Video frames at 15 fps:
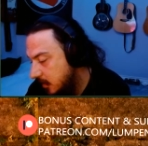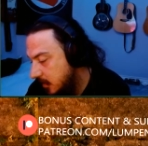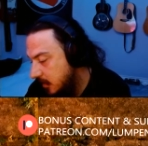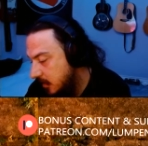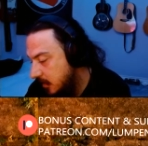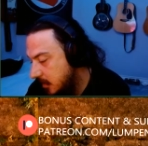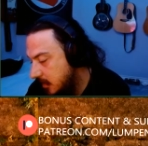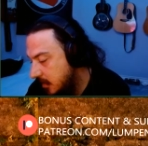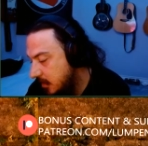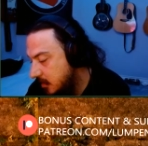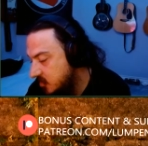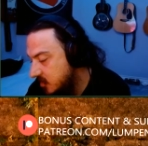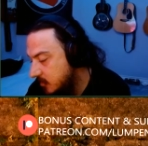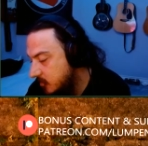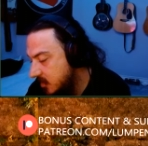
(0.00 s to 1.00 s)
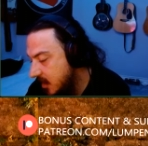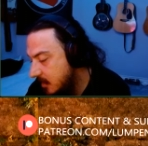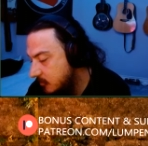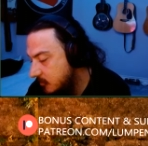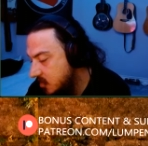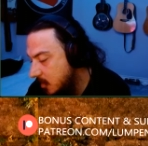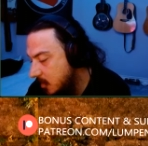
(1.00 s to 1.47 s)
he can
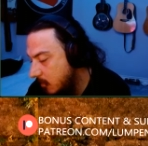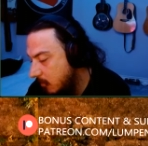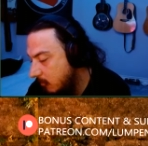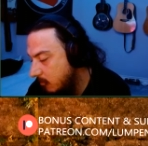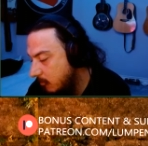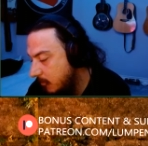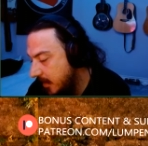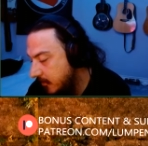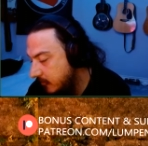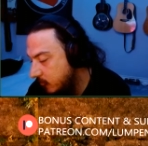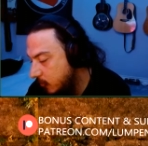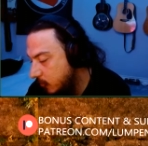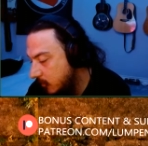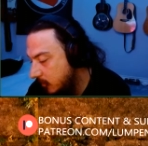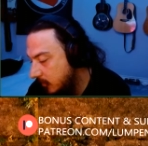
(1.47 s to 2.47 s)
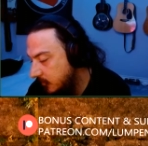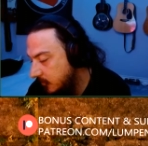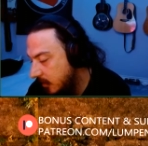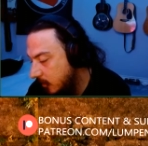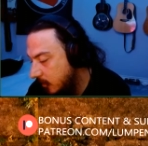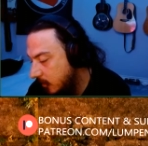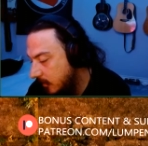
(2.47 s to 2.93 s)
sometimes come up with metaphors that
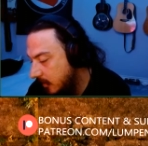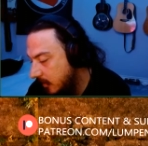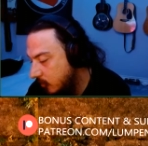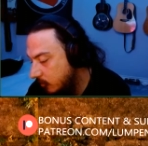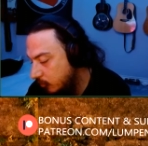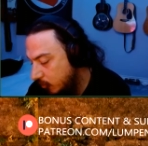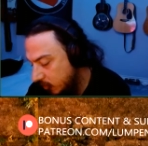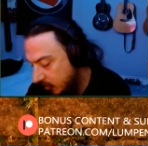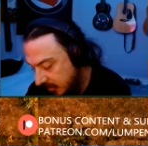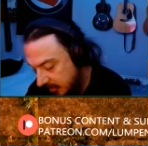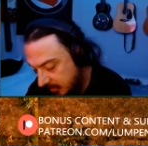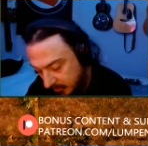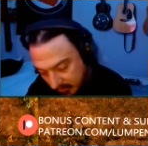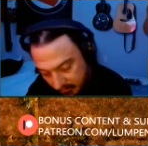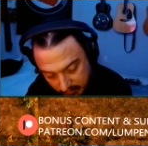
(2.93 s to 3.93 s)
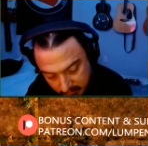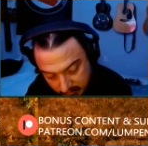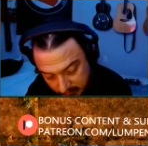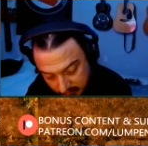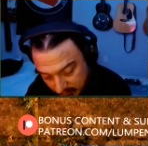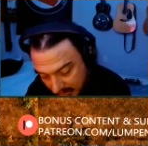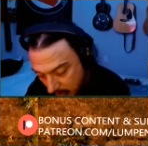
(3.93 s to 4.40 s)
are brilliant,
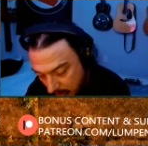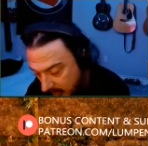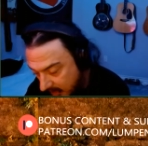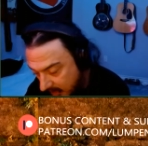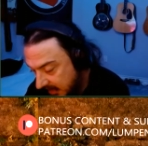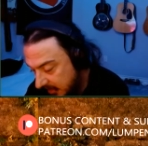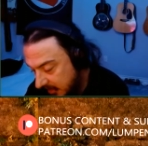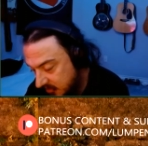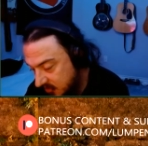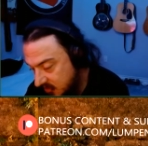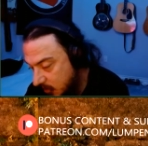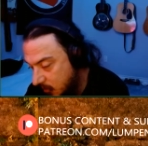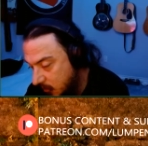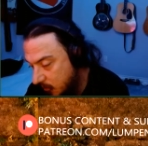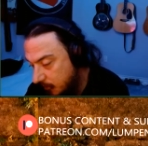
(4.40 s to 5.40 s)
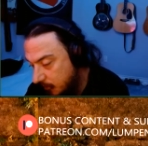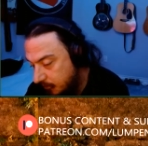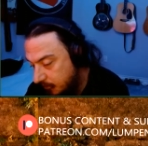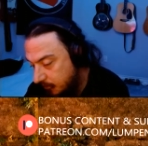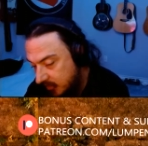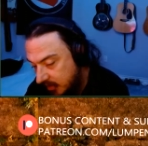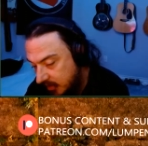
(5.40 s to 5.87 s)
that are like so
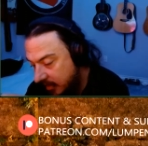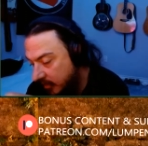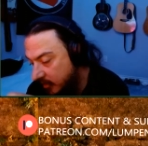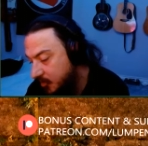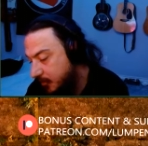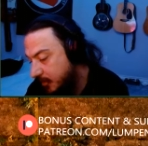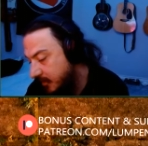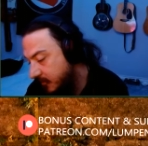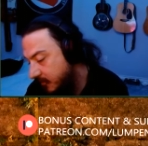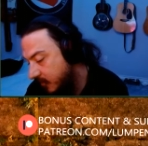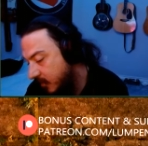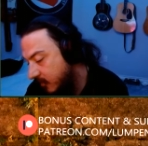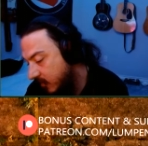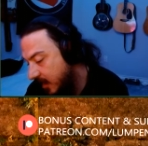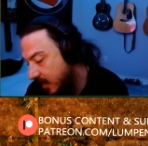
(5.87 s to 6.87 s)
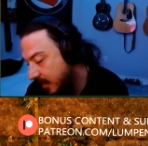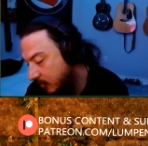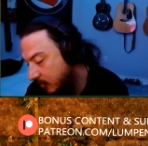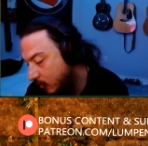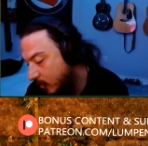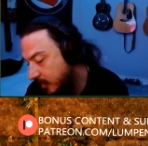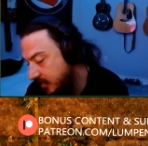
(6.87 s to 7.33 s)
illustrative of like
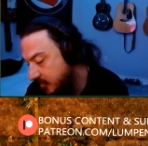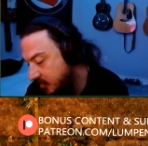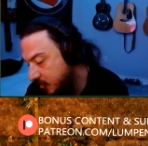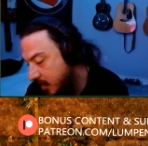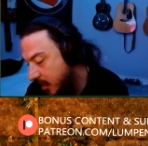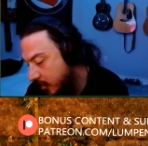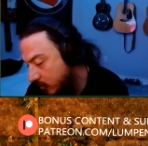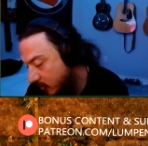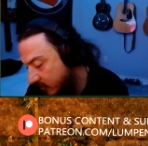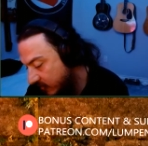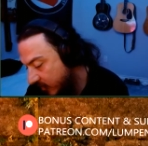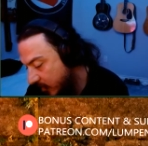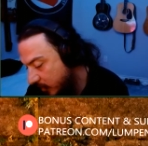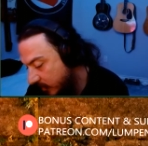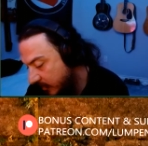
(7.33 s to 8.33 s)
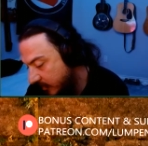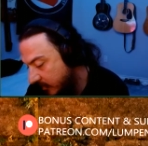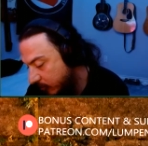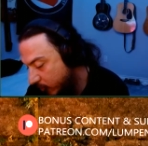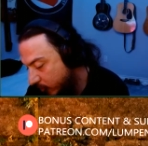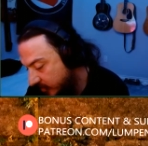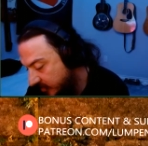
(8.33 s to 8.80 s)
what he's trying to evoke and the
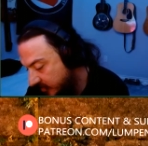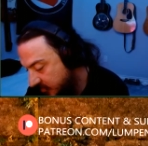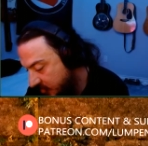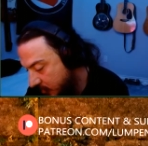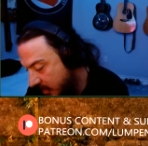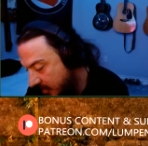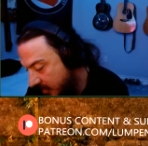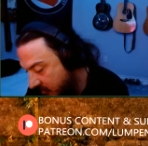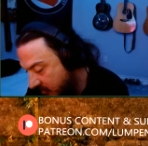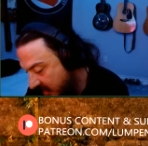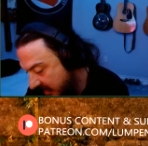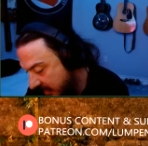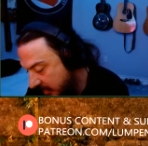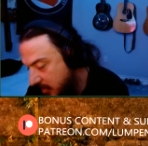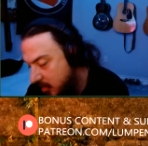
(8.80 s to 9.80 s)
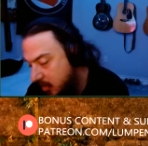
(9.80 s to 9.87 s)
points he's trying to make.